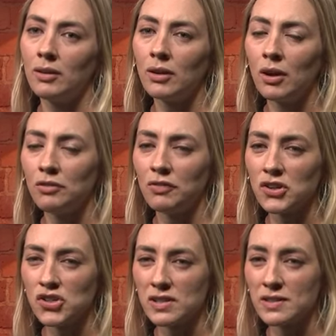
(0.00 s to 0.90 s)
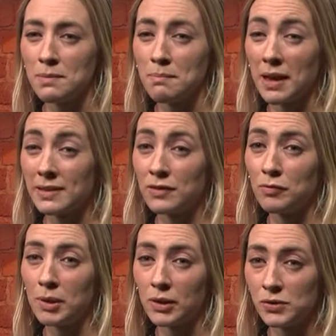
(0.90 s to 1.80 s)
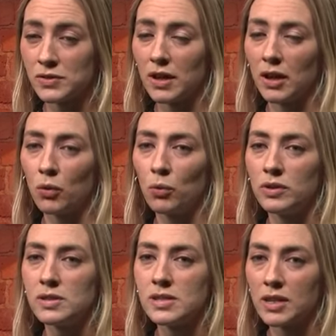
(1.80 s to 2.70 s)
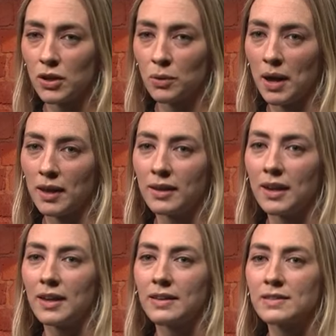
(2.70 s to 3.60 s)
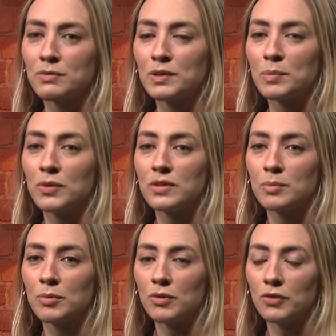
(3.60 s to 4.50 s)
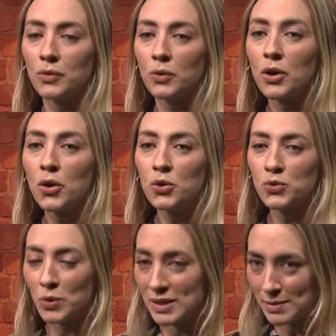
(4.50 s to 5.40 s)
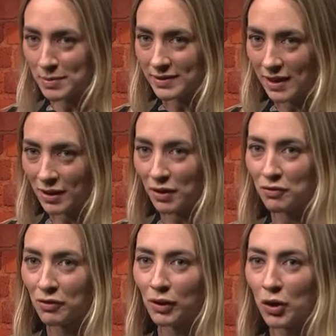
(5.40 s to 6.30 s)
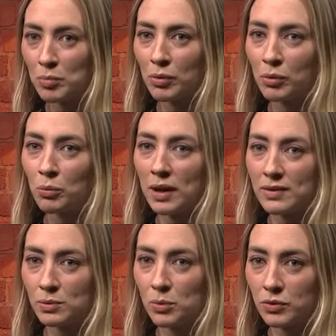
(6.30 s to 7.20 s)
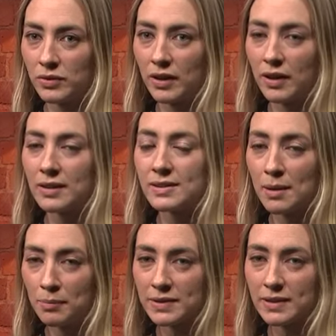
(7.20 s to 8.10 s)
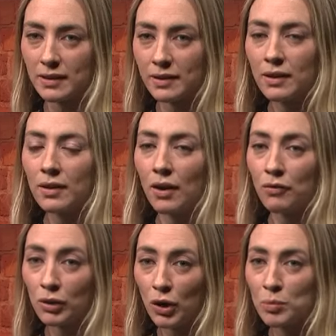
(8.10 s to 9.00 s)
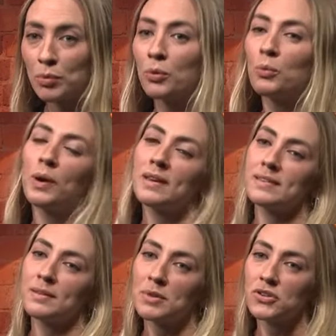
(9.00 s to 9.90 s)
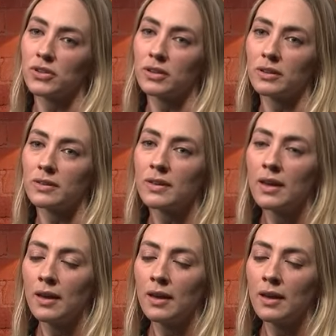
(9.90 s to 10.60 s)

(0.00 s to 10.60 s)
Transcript: No, fashion's a massive polluter. According to the UN, it's responsible for 20% of global wastewater and 10% of global waste emissions.